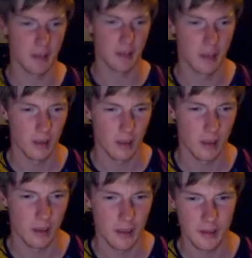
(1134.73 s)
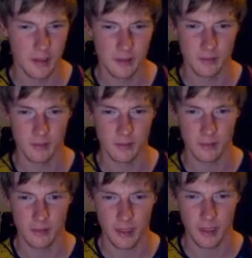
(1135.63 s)
shit.
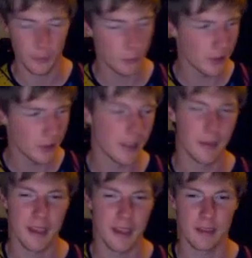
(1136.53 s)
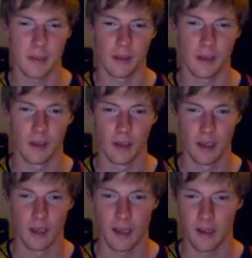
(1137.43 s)
It really amazes
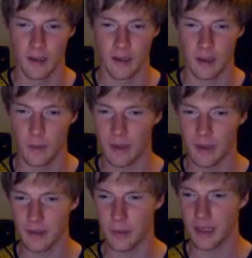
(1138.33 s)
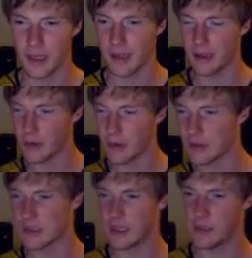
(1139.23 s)
me. It amazes me
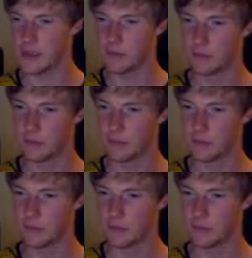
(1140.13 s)
how they don't